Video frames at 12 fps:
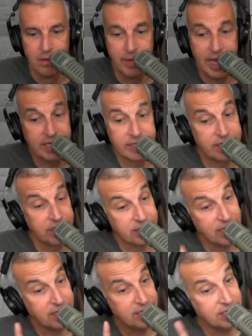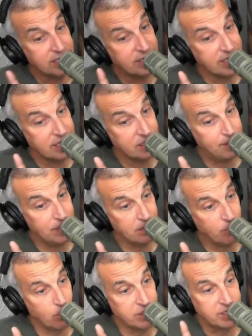Megan says, I did see his
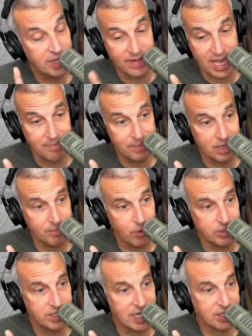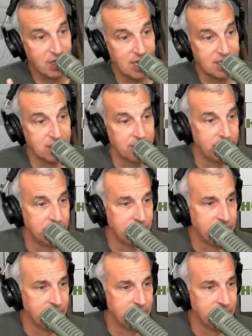billboards. They've got billboards? That's awesome.